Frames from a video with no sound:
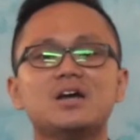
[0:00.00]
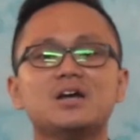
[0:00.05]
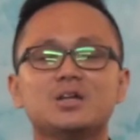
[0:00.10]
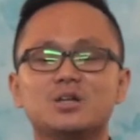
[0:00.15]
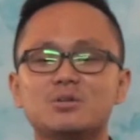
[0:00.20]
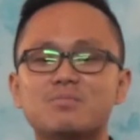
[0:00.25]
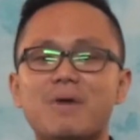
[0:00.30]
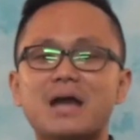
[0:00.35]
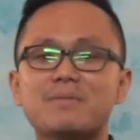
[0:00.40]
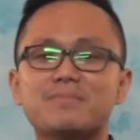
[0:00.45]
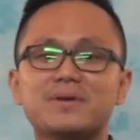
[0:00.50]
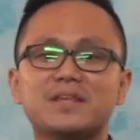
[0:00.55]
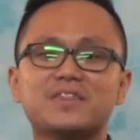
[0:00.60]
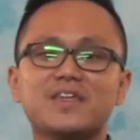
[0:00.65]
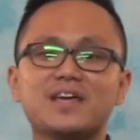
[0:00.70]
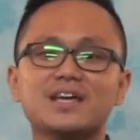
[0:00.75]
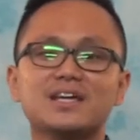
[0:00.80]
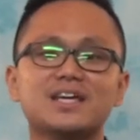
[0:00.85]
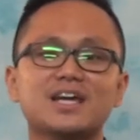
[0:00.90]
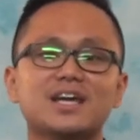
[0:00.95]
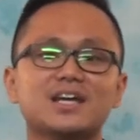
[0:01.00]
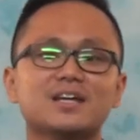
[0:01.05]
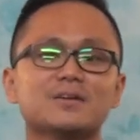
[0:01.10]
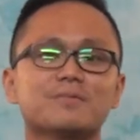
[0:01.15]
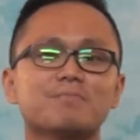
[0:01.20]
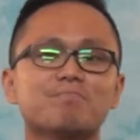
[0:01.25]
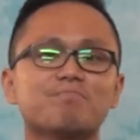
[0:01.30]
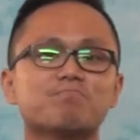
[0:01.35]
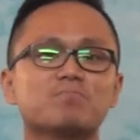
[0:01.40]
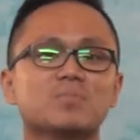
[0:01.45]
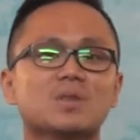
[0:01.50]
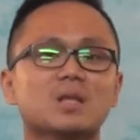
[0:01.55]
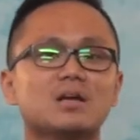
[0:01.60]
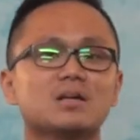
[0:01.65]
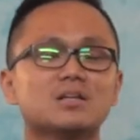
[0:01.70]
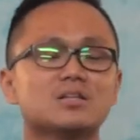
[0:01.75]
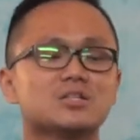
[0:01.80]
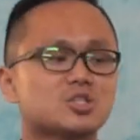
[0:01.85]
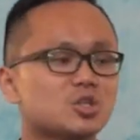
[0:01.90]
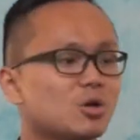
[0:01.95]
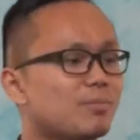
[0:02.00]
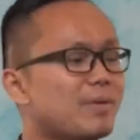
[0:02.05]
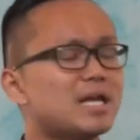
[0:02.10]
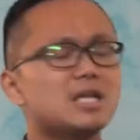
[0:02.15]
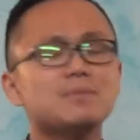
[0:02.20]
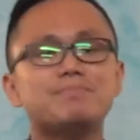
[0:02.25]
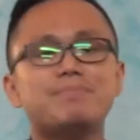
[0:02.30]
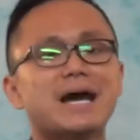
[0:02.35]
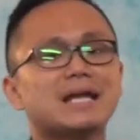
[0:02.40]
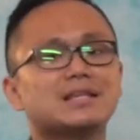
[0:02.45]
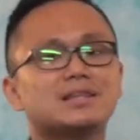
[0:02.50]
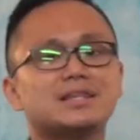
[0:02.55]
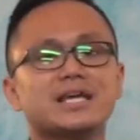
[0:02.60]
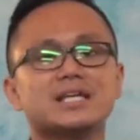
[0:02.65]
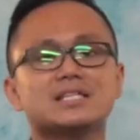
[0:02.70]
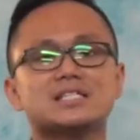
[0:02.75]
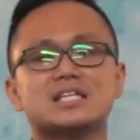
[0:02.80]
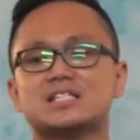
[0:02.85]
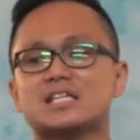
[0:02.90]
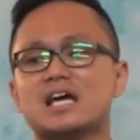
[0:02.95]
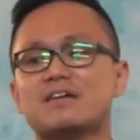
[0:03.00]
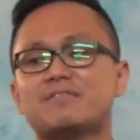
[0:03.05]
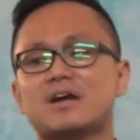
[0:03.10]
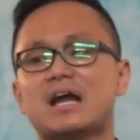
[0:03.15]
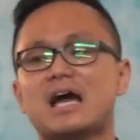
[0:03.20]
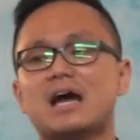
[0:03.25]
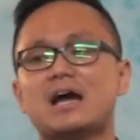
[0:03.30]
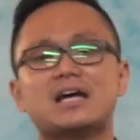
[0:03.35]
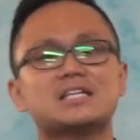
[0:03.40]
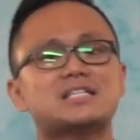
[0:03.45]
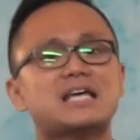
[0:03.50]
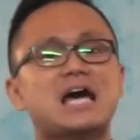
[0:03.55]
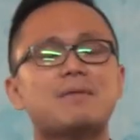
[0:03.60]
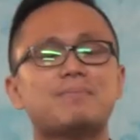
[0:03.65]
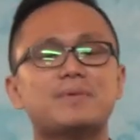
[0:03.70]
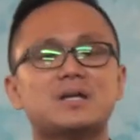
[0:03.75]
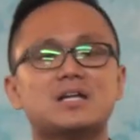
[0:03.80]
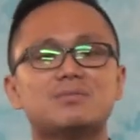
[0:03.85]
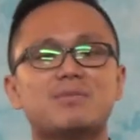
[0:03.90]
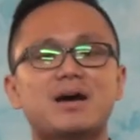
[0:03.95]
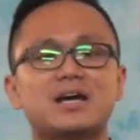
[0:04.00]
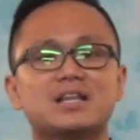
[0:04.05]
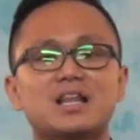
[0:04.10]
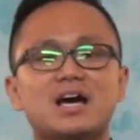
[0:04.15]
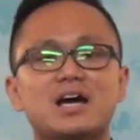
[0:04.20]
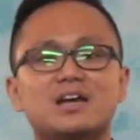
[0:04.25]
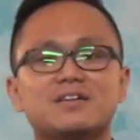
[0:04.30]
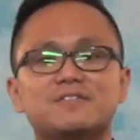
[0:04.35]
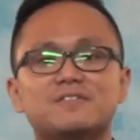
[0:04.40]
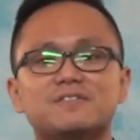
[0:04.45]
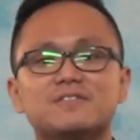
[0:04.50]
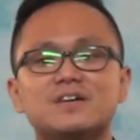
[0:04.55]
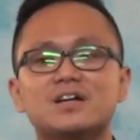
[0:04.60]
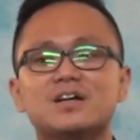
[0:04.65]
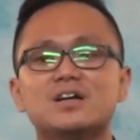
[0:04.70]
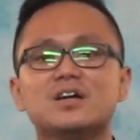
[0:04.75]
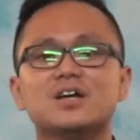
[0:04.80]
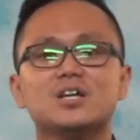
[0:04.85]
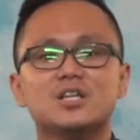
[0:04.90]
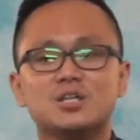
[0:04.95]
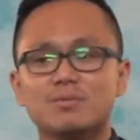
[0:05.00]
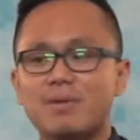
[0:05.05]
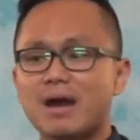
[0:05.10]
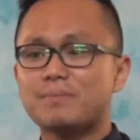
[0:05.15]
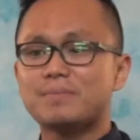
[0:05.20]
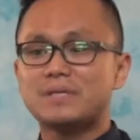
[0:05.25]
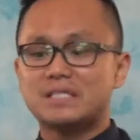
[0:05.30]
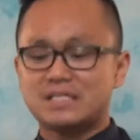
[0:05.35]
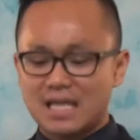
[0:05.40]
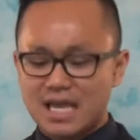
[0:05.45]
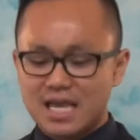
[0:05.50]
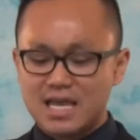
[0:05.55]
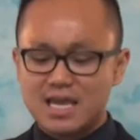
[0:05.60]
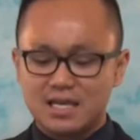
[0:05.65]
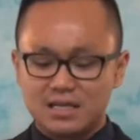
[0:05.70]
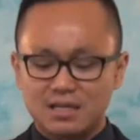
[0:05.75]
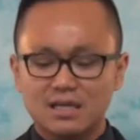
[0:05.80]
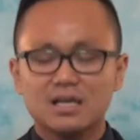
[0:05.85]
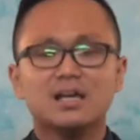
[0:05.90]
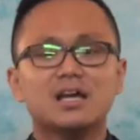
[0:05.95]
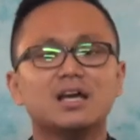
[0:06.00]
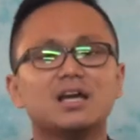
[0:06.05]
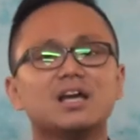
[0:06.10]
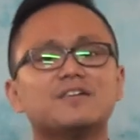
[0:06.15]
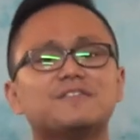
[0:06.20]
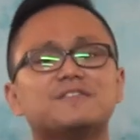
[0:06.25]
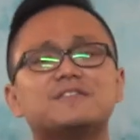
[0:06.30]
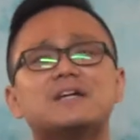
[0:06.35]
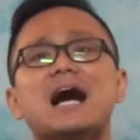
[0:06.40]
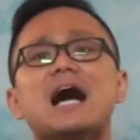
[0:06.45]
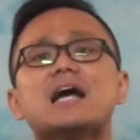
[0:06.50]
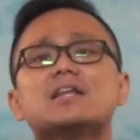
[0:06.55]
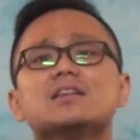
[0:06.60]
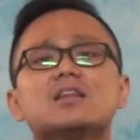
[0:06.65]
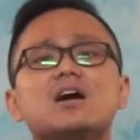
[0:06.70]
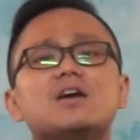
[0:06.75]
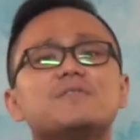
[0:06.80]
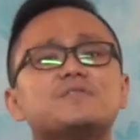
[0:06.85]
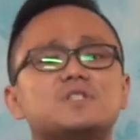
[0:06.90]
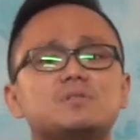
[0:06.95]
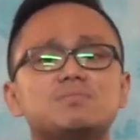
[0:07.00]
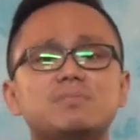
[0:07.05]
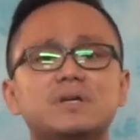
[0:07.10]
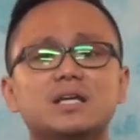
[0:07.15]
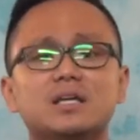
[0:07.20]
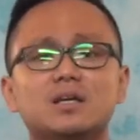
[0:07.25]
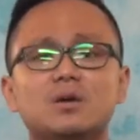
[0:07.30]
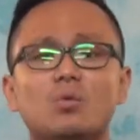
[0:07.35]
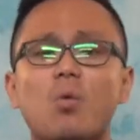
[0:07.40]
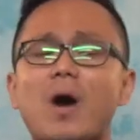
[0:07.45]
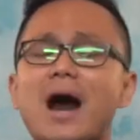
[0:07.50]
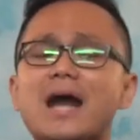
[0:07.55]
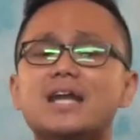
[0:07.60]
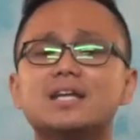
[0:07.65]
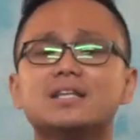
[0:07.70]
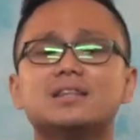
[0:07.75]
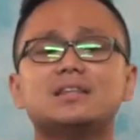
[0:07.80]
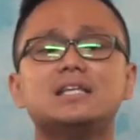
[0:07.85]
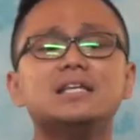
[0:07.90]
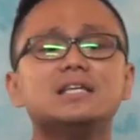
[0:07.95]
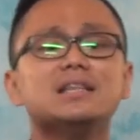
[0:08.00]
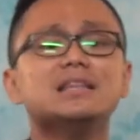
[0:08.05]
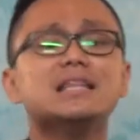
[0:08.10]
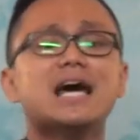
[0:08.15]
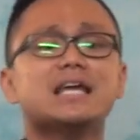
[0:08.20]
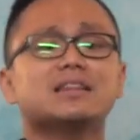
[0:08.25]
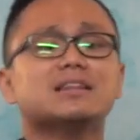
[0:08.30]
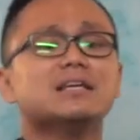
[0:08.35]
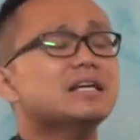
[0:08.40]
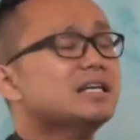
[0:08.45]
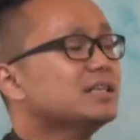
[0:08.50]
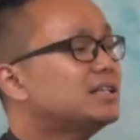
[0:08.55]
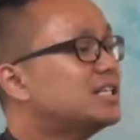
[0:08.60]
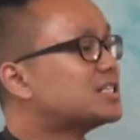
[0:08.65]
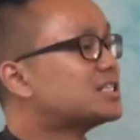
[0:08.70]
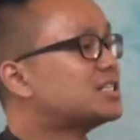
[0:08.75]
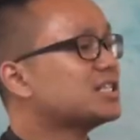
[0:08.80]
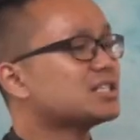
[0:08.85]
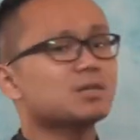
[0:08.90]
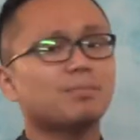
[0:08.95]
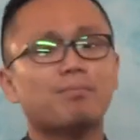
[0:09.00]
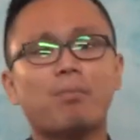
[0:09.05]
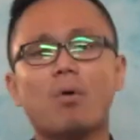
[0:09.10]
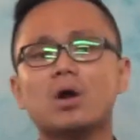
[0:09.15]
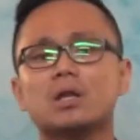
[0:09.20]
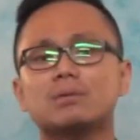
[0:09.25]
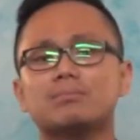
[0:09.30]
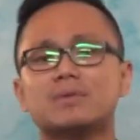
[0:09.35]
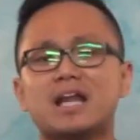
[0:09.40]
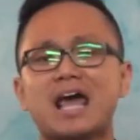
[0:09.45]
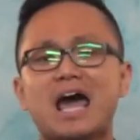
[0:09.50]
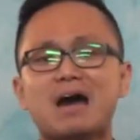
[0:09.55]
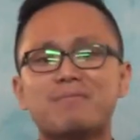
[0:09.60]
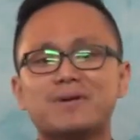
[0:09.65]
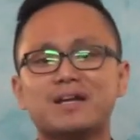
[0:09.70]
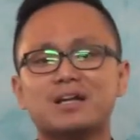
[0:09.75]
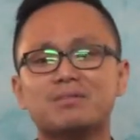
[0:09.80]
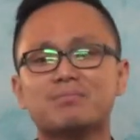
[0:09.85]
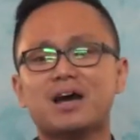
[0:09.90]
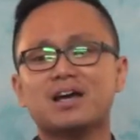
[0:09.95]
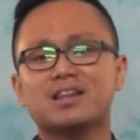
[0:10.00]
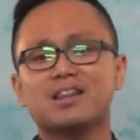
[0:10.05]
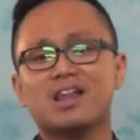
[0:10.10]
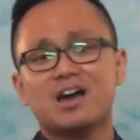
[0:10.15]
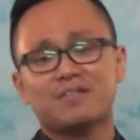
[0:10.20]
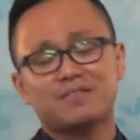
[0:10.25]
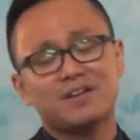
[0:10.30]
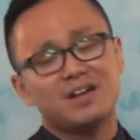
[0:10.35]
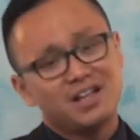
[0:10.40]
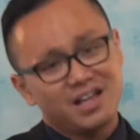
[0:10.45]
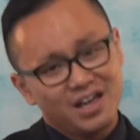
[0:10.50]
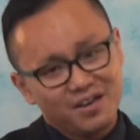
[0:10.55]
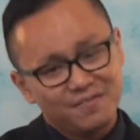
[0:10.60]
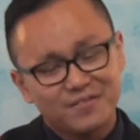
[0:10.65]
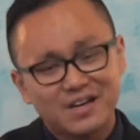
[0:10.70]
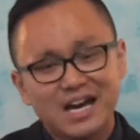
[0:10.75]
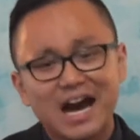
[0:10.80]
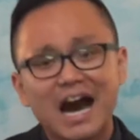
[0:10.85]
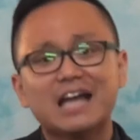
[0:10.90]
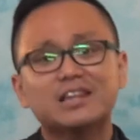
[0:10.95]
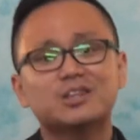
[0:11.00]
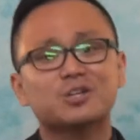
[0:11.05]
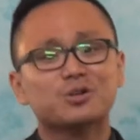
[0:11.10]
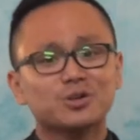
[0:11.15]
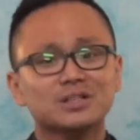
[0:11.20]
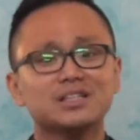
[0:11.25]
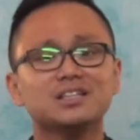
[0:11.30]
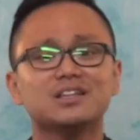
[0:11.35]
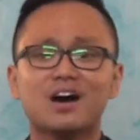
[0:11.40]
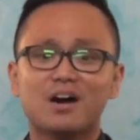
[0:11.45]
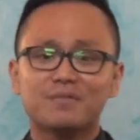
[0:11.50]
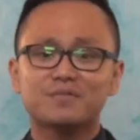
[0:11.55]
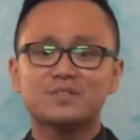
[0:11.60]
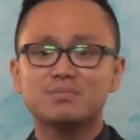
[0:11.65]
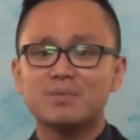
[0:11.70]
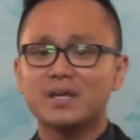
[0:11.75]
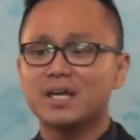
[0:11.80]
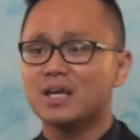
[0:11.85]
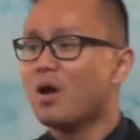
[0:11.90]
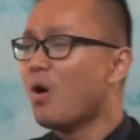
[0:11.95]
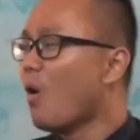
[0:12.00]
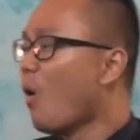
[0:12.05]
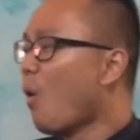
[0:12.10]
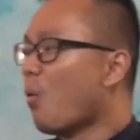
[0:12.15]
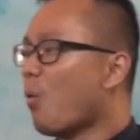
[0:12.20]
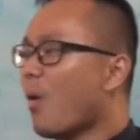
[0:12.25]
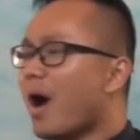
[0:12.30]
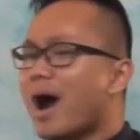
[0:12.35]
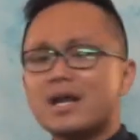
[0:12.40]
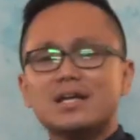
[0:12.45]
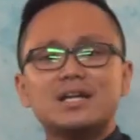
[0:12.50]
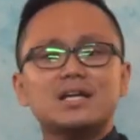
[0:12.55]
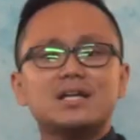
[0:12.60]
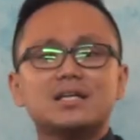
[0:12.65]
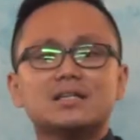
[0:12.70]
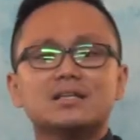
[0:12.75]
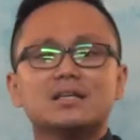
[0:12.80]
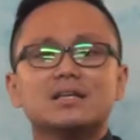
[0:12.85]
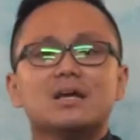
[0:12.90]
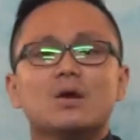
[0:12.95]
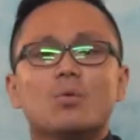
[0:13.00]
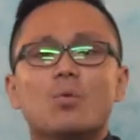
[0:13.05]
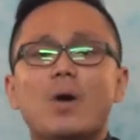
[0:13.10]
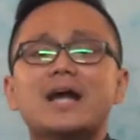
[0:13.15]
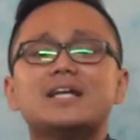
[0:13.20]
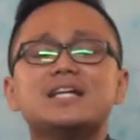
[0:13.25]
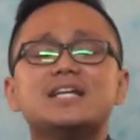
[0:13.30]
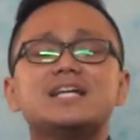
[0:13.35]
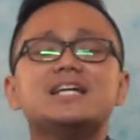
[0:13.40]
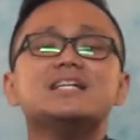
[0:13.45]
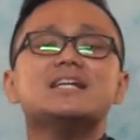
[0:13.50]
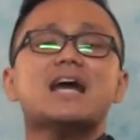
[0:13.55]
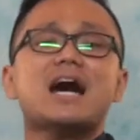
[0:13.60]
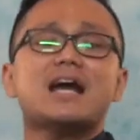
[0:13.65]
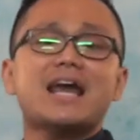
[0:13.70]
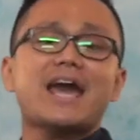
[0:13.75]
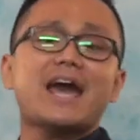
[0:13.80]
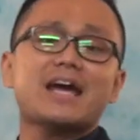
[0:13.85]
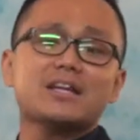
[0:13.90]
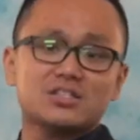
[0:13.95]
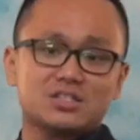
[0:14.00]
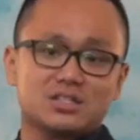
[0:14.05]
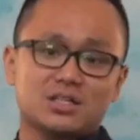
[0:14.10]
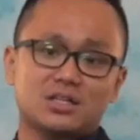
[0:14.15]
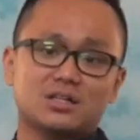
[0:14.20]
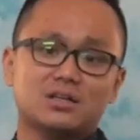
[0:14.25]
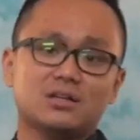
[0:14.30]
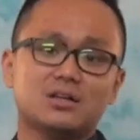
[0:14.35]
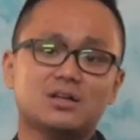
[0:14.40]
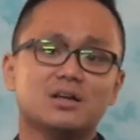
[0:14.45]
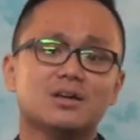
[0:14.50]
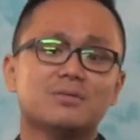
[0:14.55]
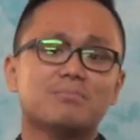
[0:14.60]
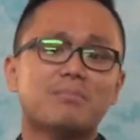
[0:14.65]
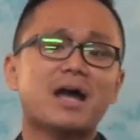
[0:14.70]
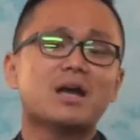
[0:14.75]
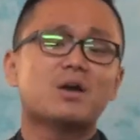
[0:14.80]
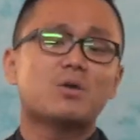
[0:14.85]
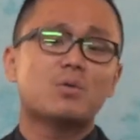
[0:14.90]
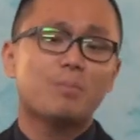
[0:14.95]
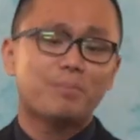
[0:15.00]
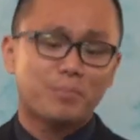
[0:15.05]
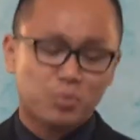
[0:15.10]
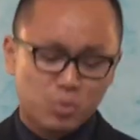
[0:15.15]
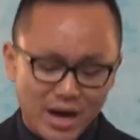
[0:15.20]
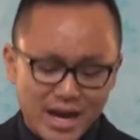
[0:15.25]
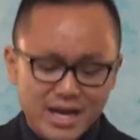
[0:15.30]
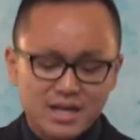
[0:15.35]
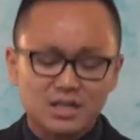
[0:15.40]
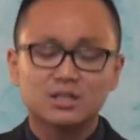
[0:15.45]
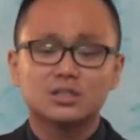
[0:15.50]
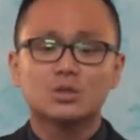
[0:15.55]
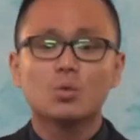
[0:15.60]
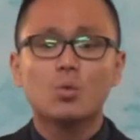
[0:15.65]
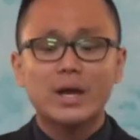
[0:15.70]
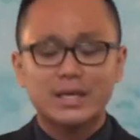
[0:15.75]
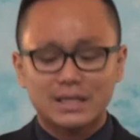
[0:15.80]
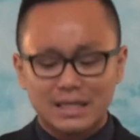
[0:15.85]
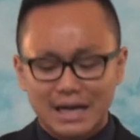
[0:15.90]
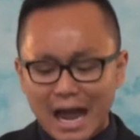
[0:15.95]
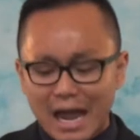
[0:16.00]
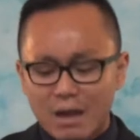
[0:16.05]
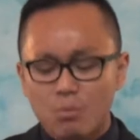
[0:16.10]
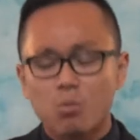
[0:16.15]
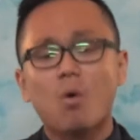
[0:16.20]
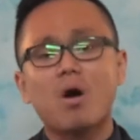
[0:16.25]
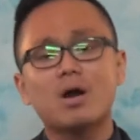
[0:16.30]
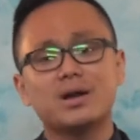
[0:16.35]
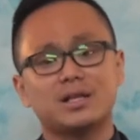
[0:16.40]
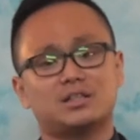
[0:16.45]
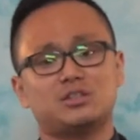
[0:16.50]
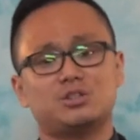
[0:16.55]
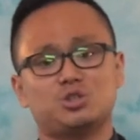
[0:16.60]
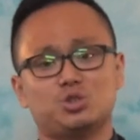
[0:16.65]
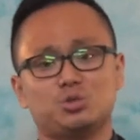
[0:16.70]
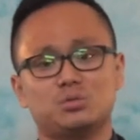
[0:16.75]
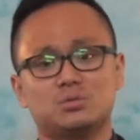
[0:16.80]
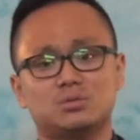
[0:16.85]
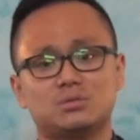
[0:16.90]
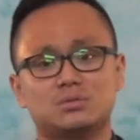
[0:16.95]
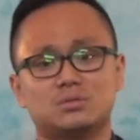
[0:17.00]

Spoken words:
You might be thinking, so many bad things has happened in my life. You might be saying, if God loves me, why did He let this disappointment happen in my life? If God truly loves me, why did He not answer my prayer the way that I wanted to?